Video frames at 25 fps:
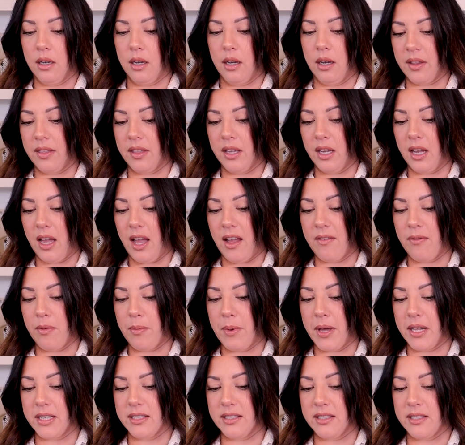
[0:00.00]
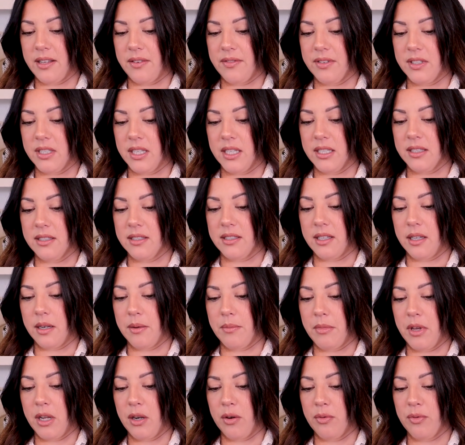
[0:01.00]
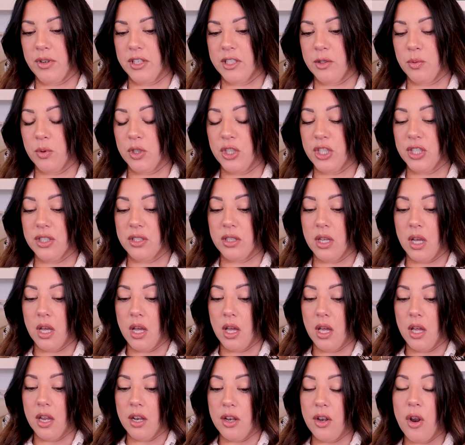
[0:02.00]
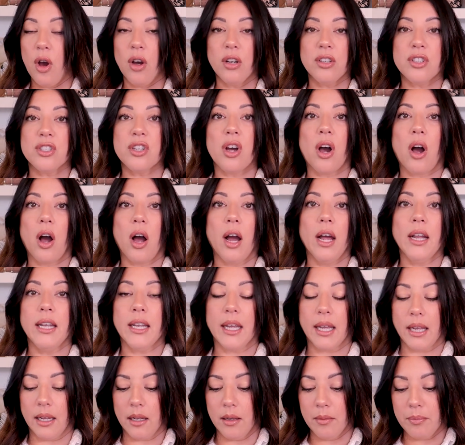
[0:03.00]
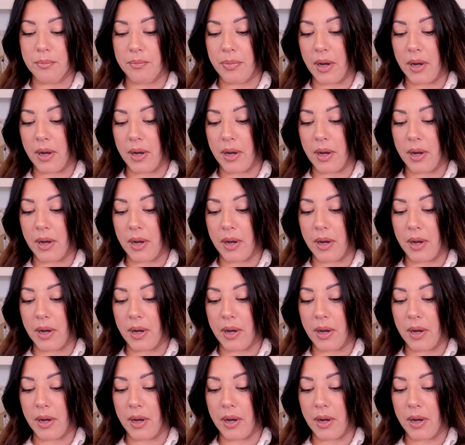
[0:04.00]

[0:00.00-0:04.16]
I think I have about a 17 centimeter wrist, which is not tiny,